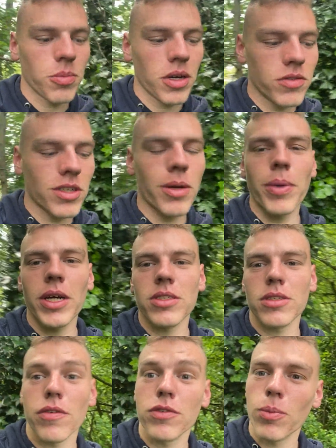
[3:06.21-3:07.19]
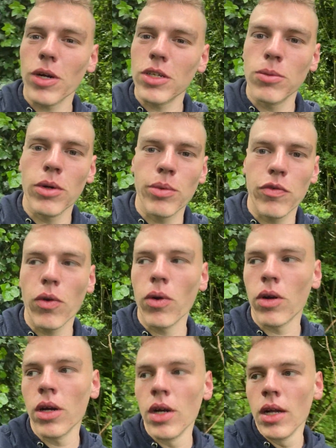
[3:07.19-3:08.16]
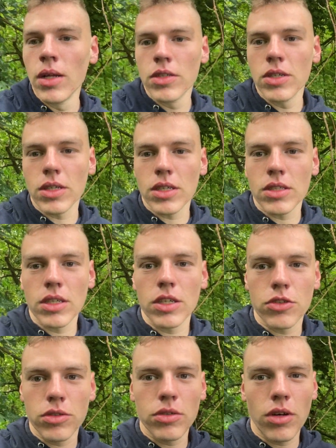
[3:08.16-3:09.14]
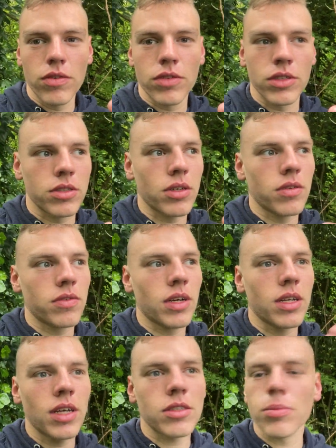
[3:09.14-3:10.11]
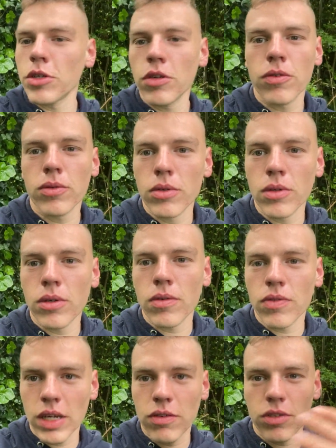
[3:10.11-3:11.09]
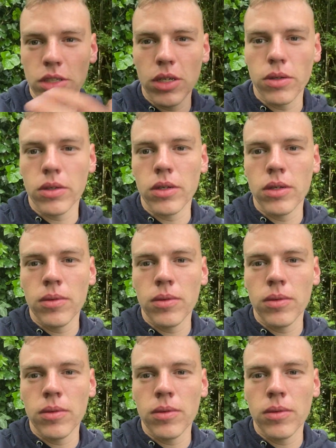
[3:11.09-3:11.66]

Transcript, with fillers: But if you compare yourself to where you were before, you're going to see the true growth in yourself, and that's a beautiful thing for you.